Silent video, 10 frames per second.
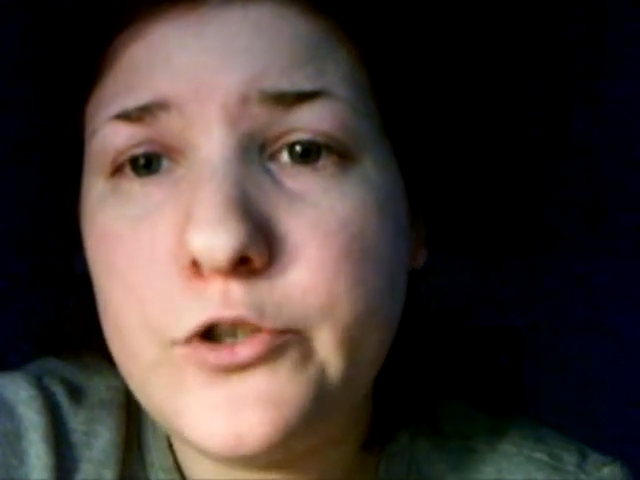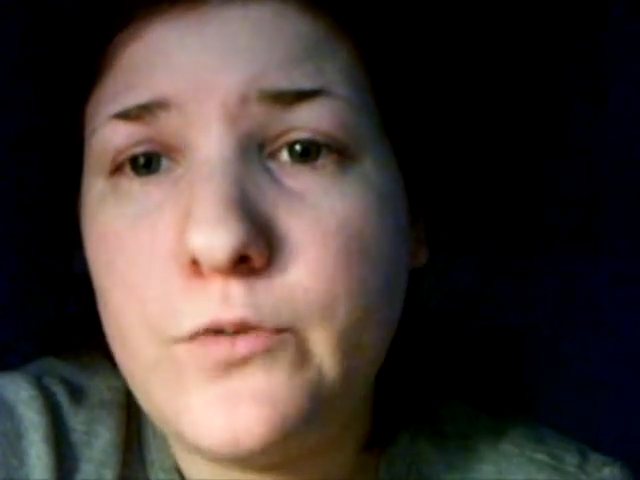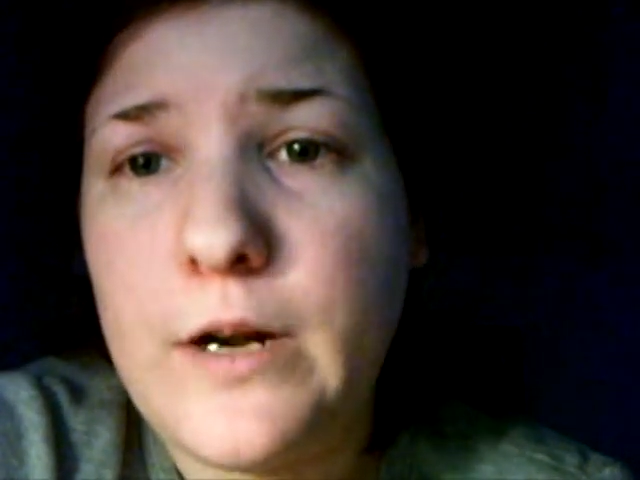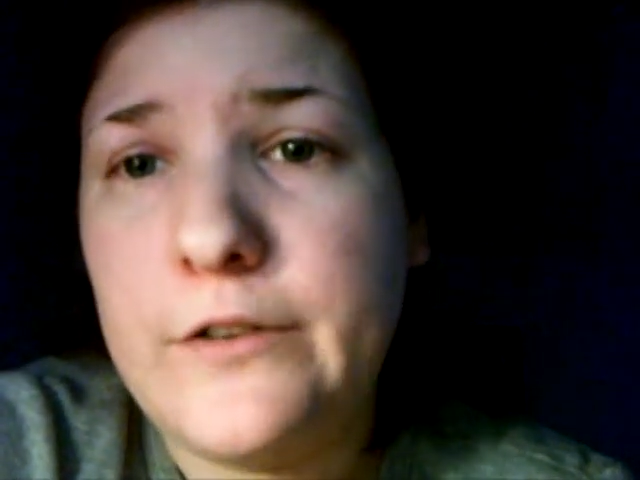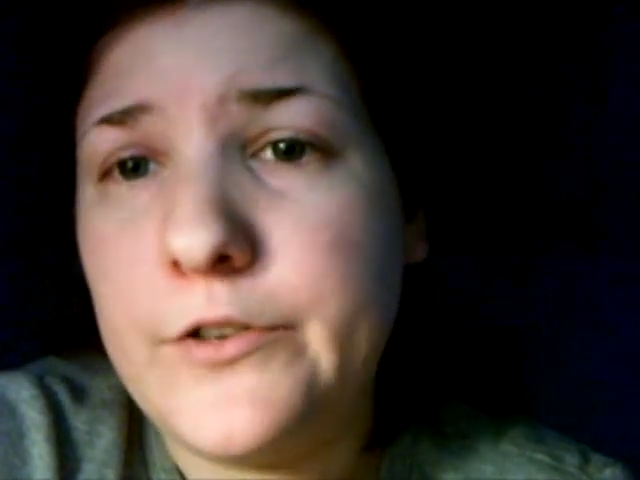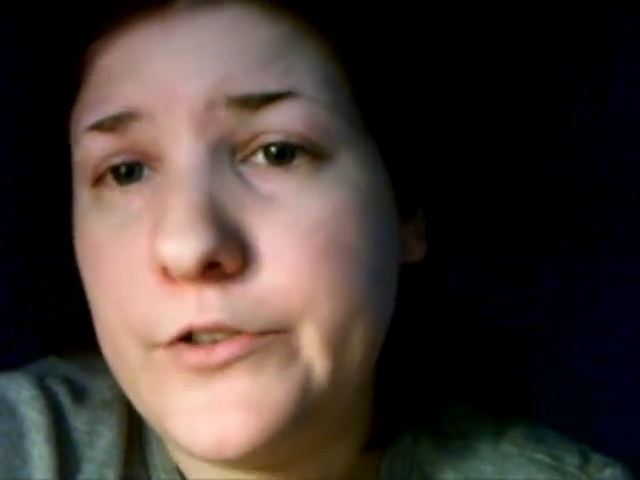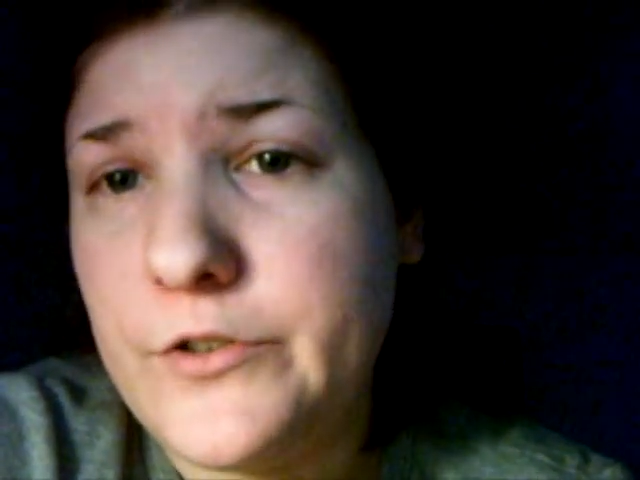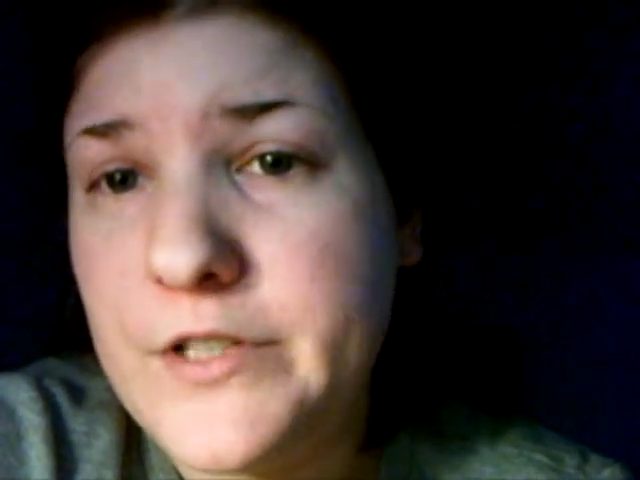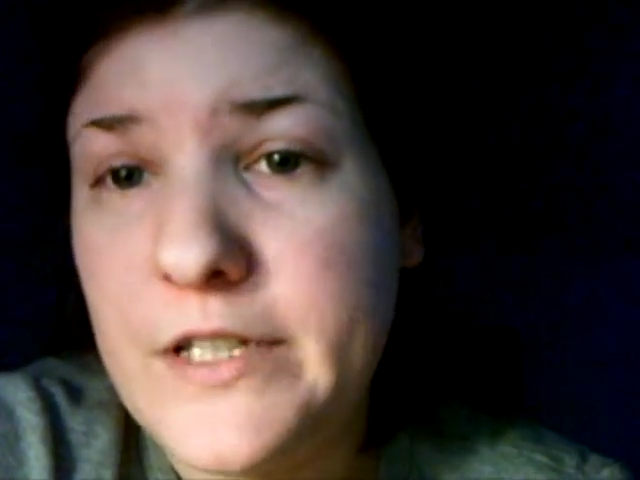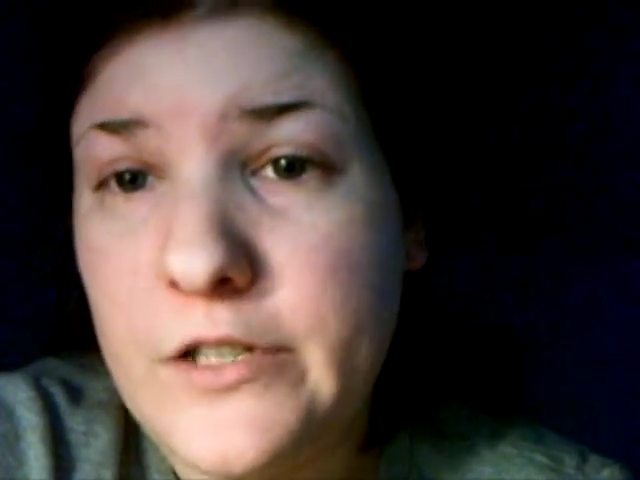12 or
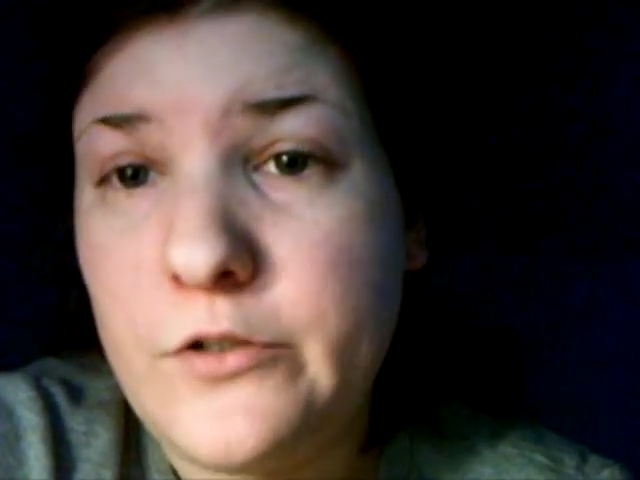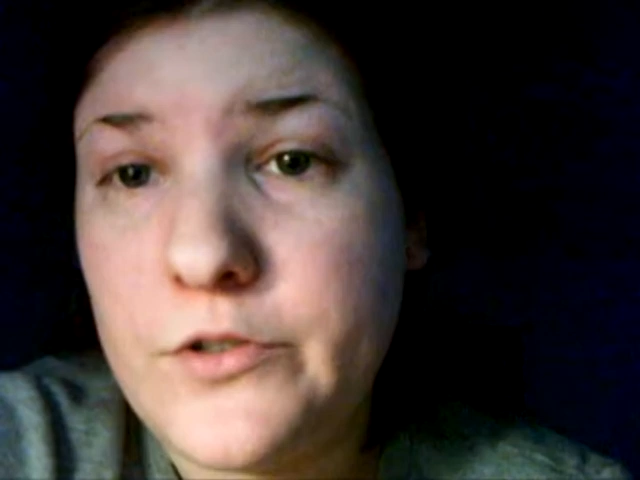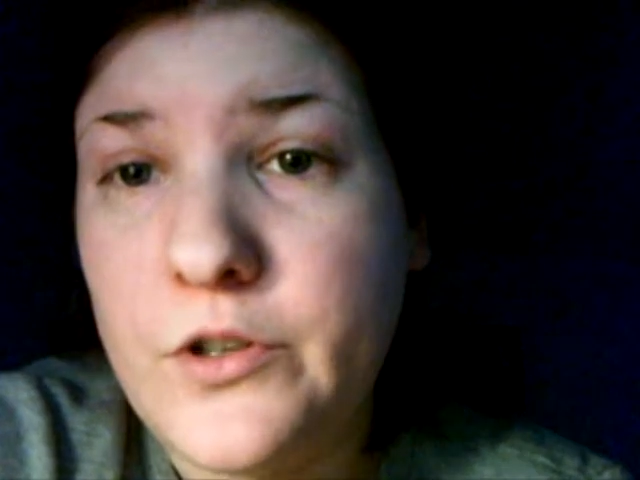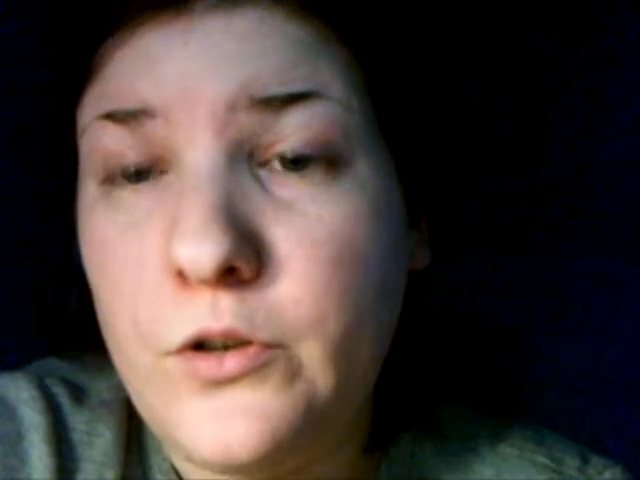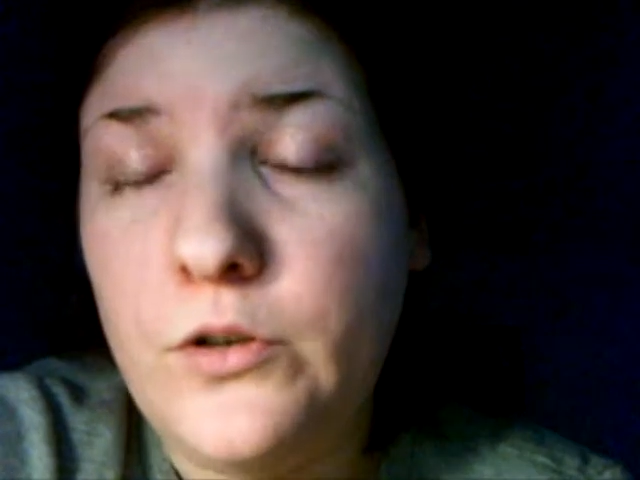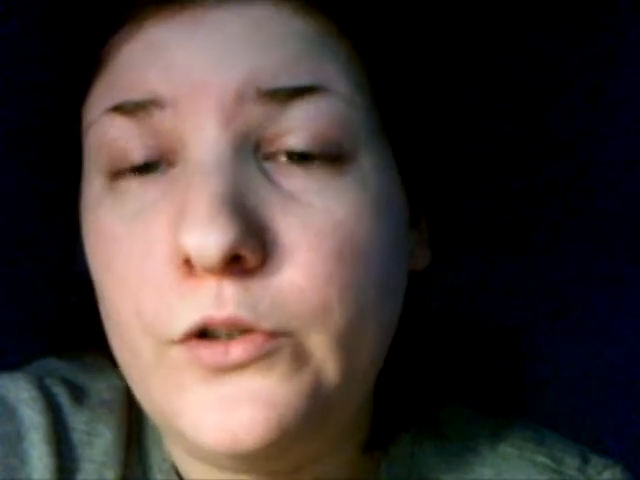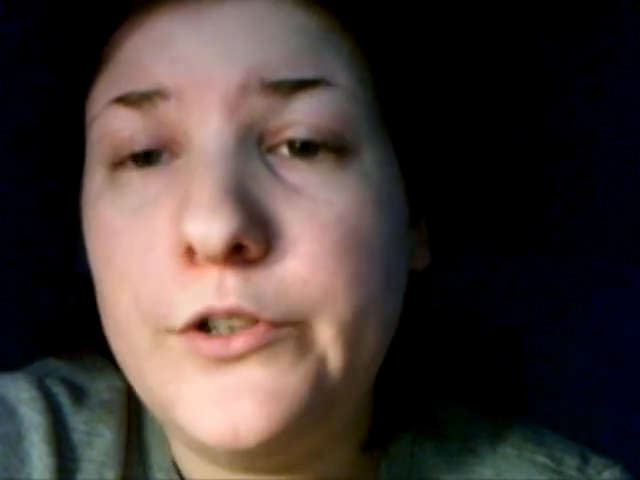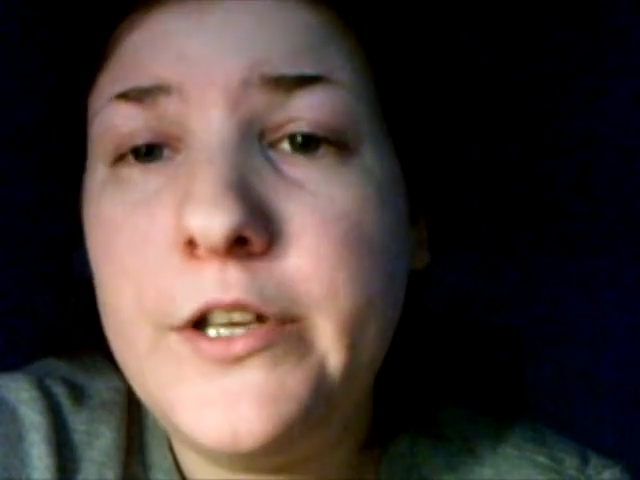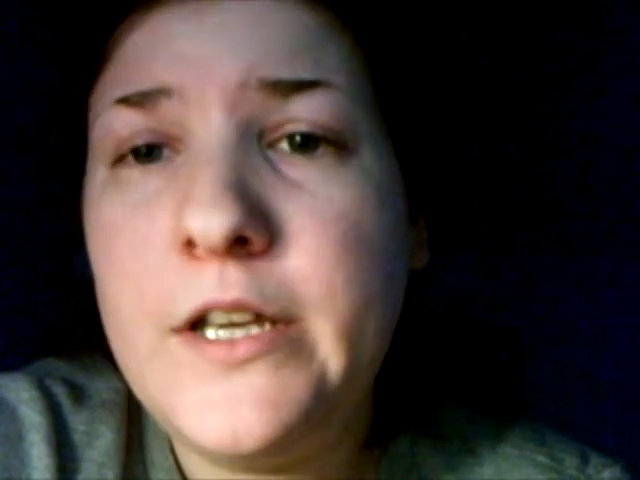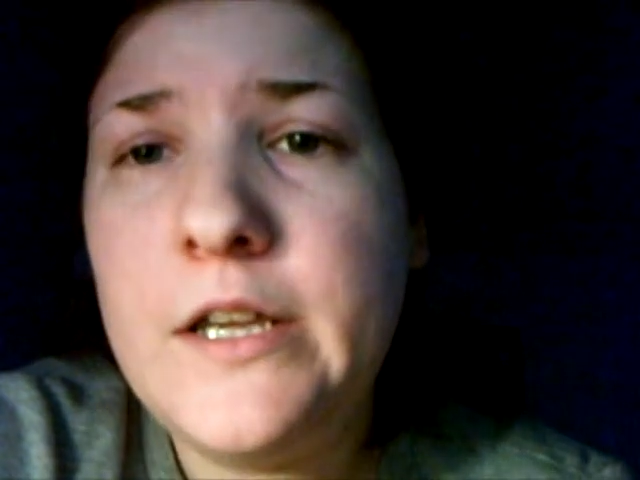13 years old,